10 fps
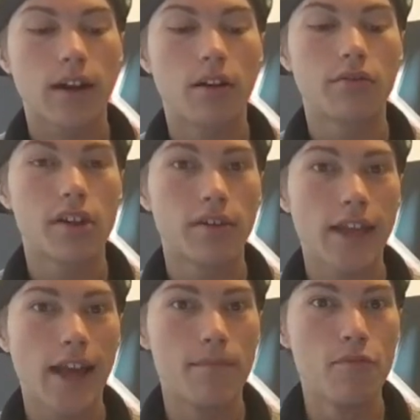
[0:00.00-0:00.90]
Oh no,
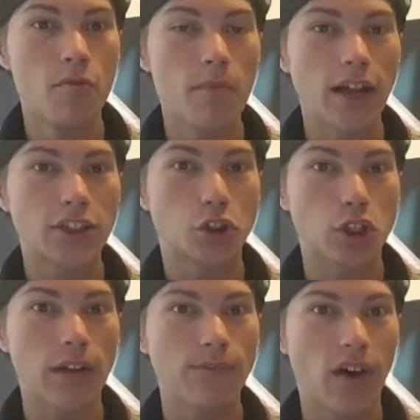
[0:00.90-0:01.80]
they had a Mumbai
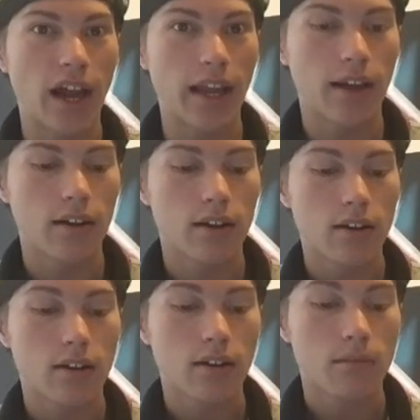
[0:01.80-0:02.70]
street fight
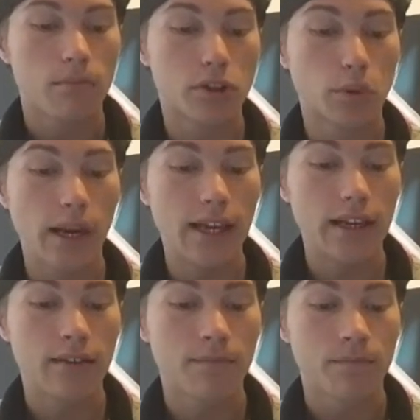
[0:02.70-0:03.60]

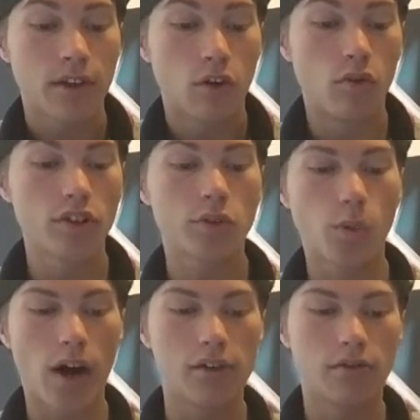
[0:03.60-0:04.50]
between
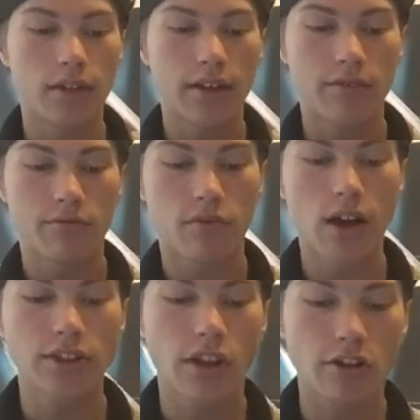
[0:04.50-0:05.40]
Hornswoggle and
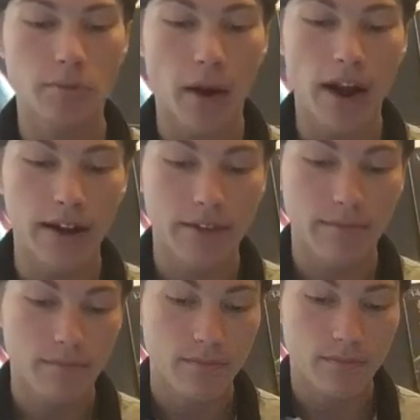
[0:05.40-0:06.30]
Rockstar Spud
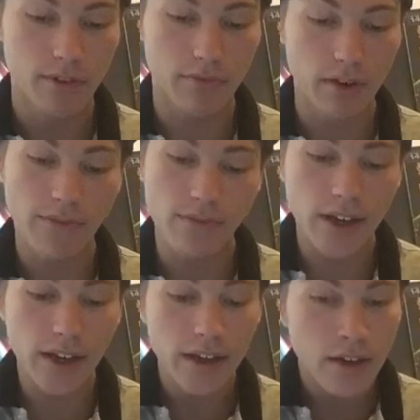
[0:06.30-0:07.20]
with
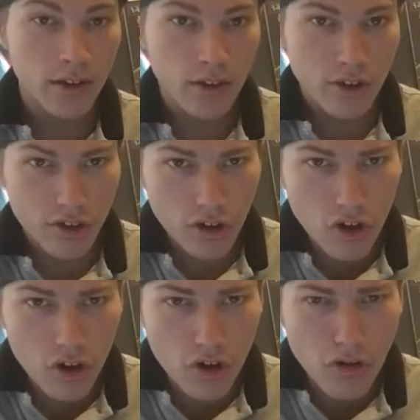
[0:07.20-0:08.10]
referee
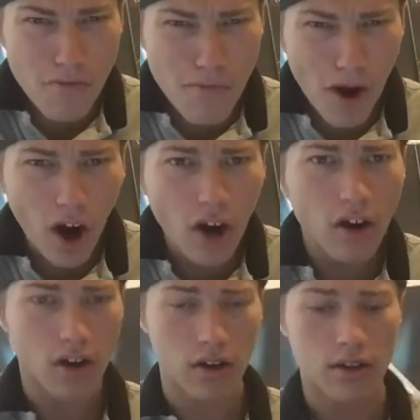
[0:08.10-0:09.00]

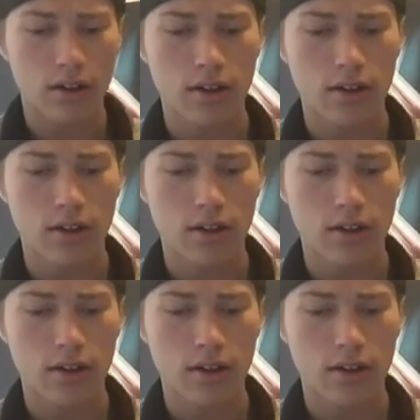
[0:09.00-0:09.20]
Kumar